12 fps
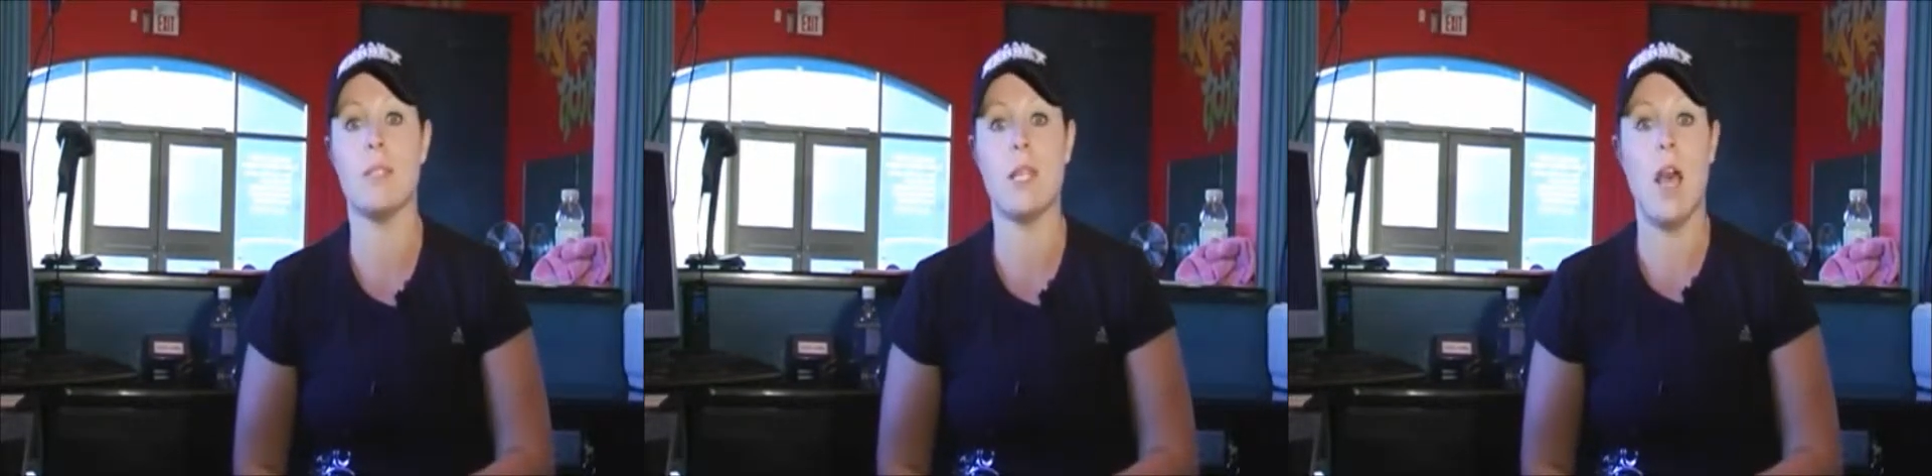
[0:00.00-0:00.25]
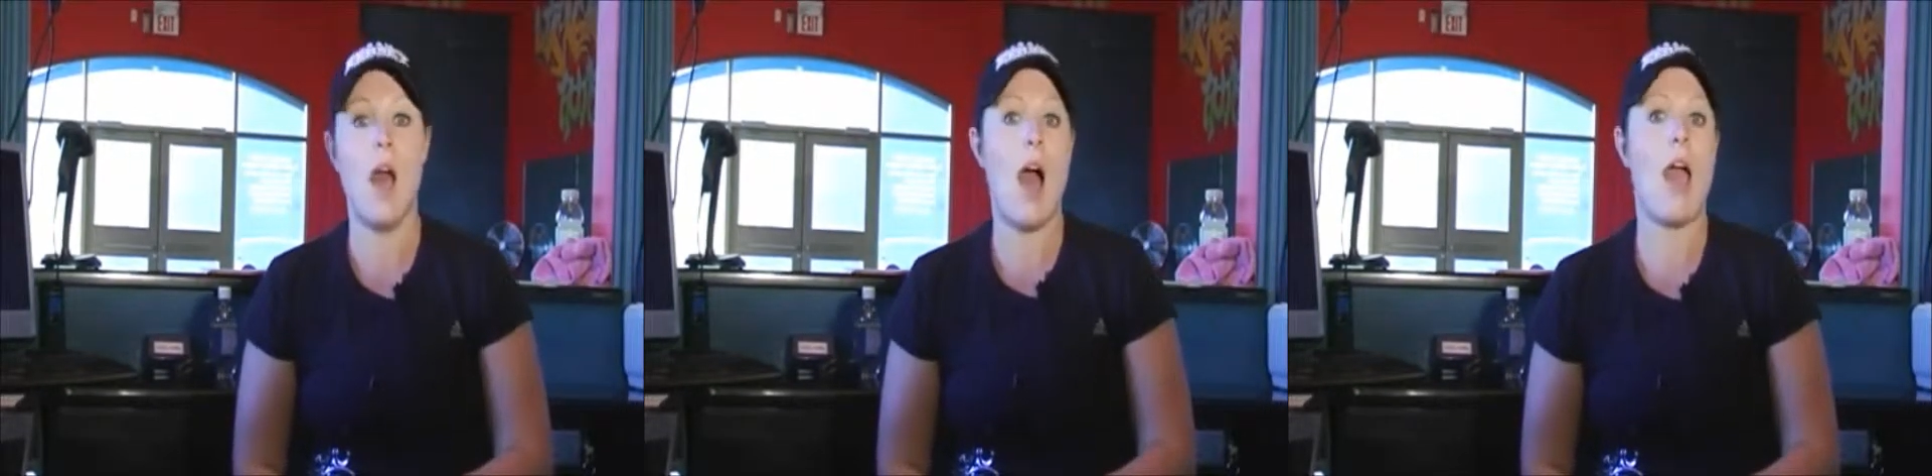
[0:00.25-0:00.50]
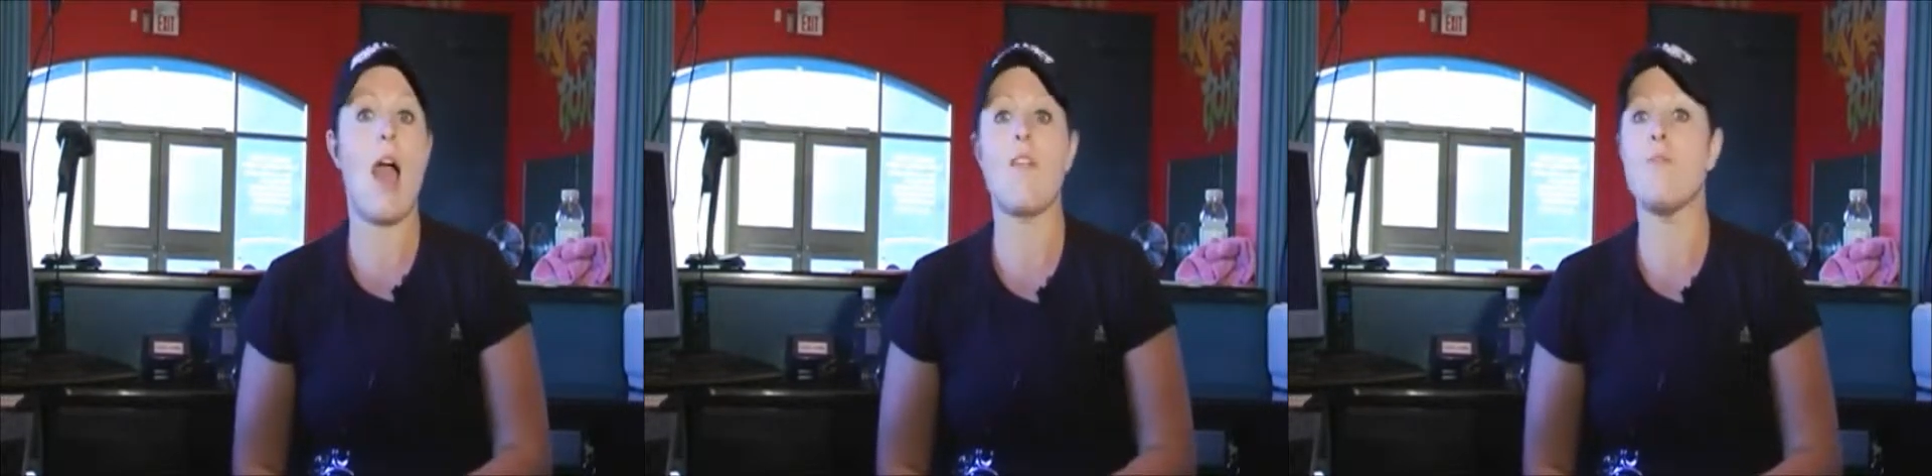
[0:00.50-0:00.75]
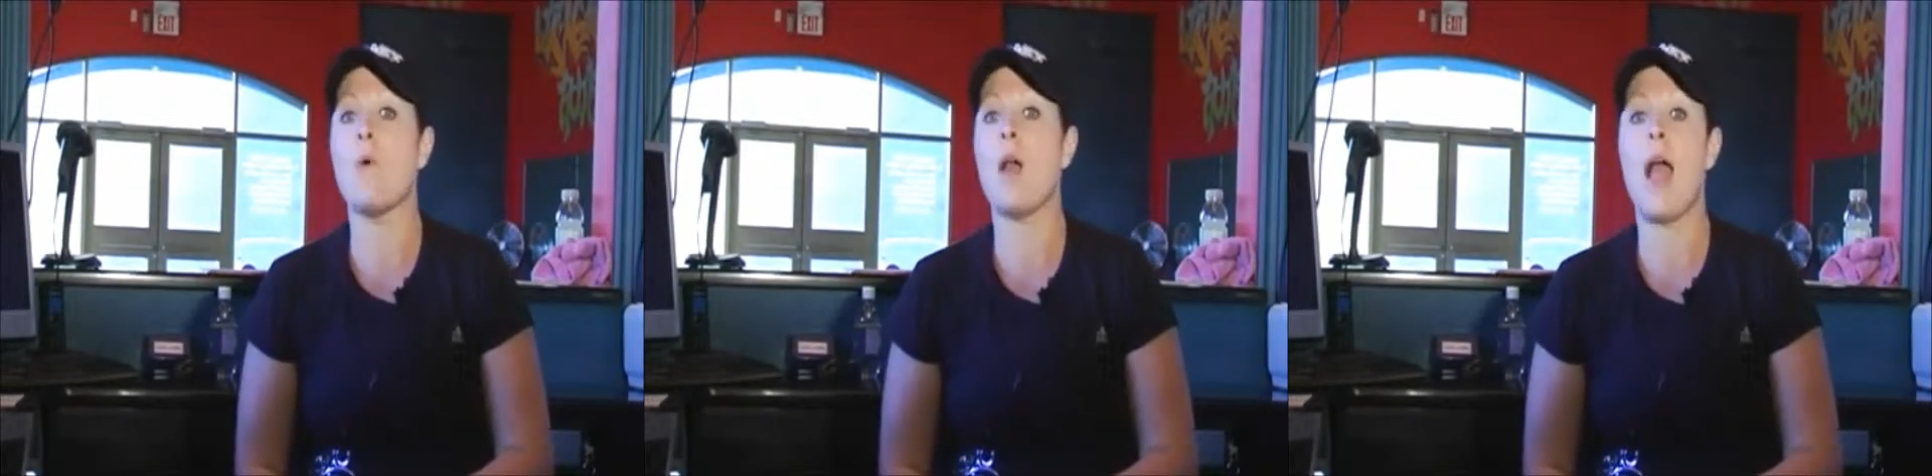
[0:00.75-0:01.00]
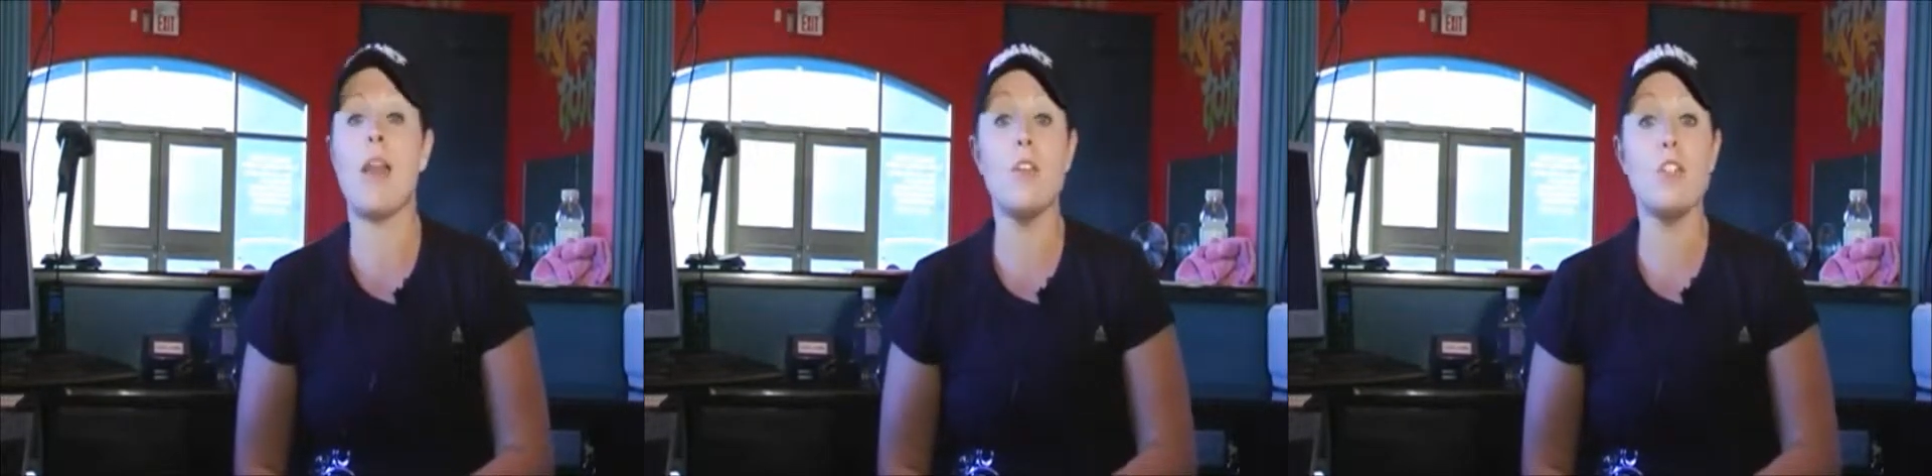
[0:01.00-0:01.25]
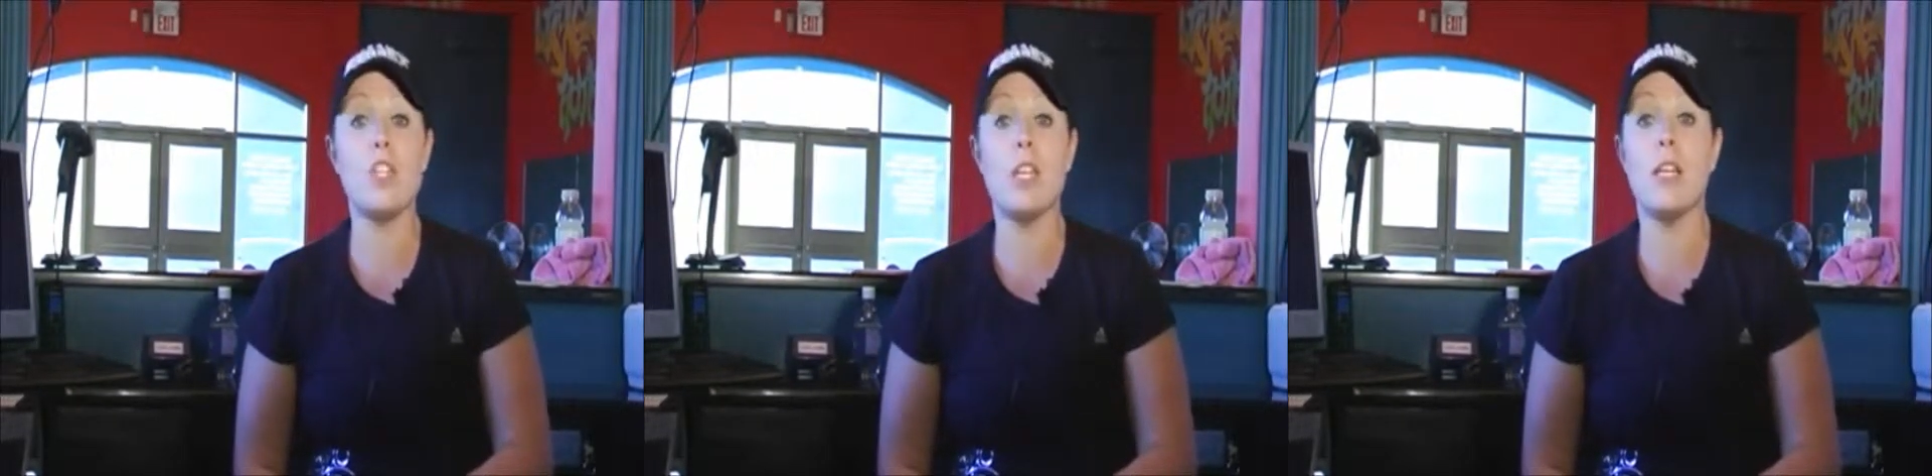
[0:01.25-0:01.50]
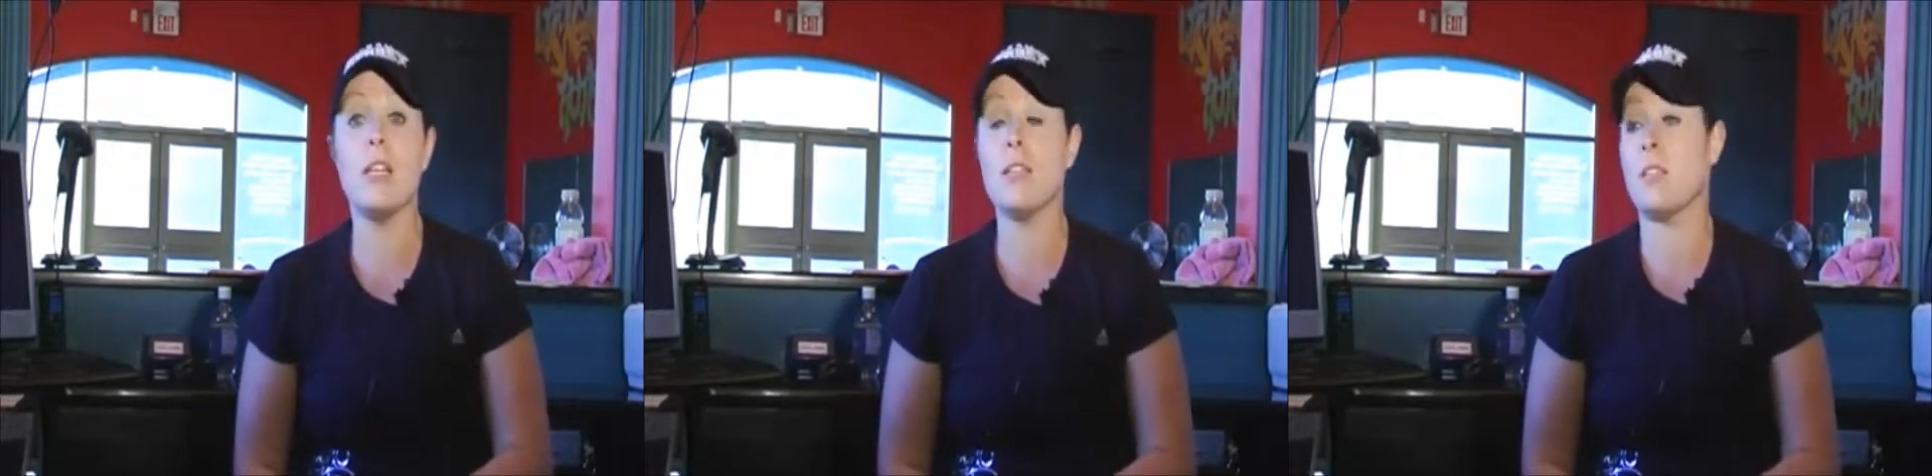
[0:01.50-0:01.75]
I have more energy